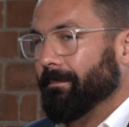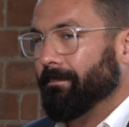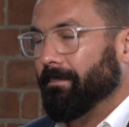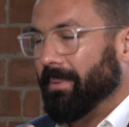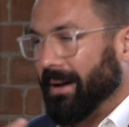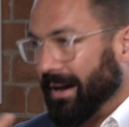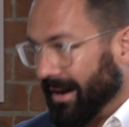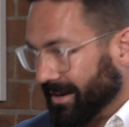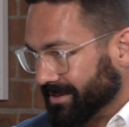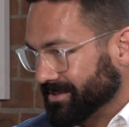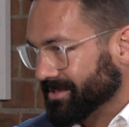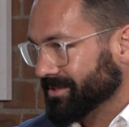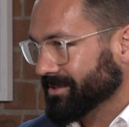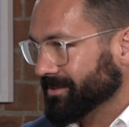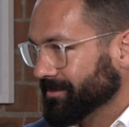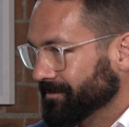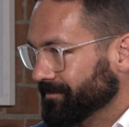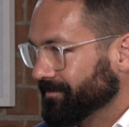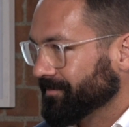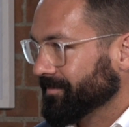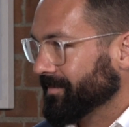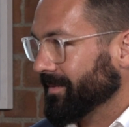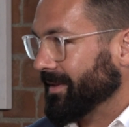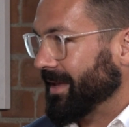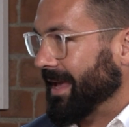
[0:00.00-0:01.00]
But
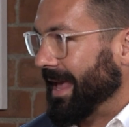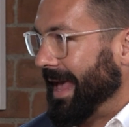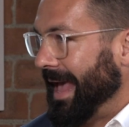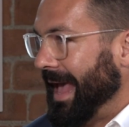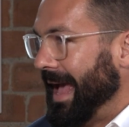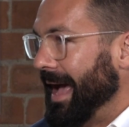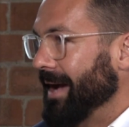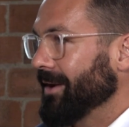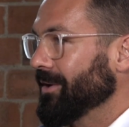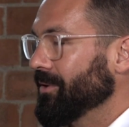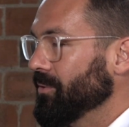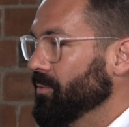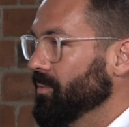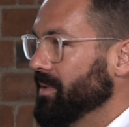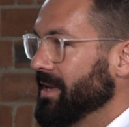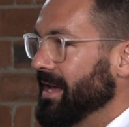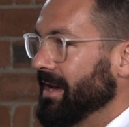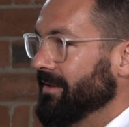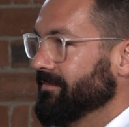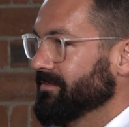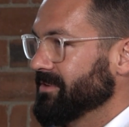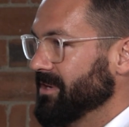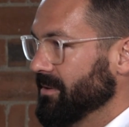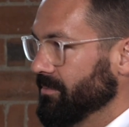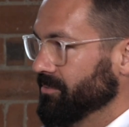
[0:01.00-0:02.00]
how can we
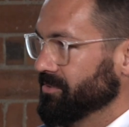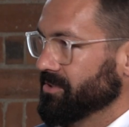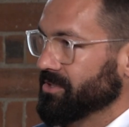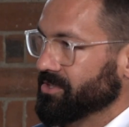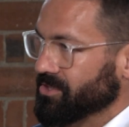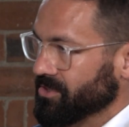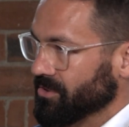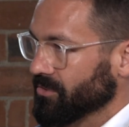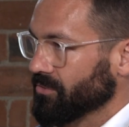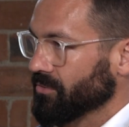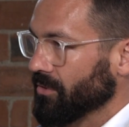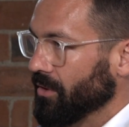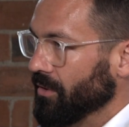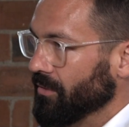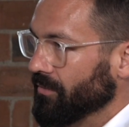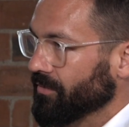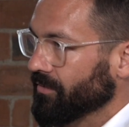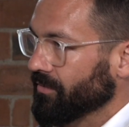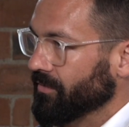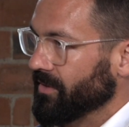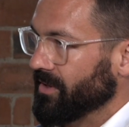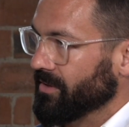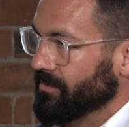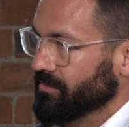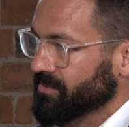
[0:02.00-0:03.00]
have double-digit
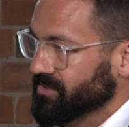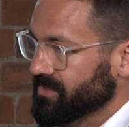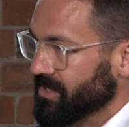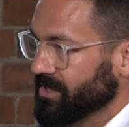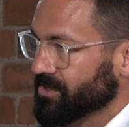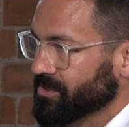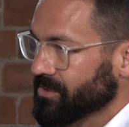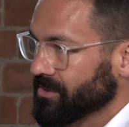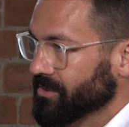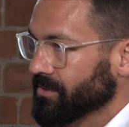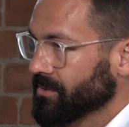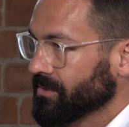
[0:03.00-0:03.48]
growth in a recession?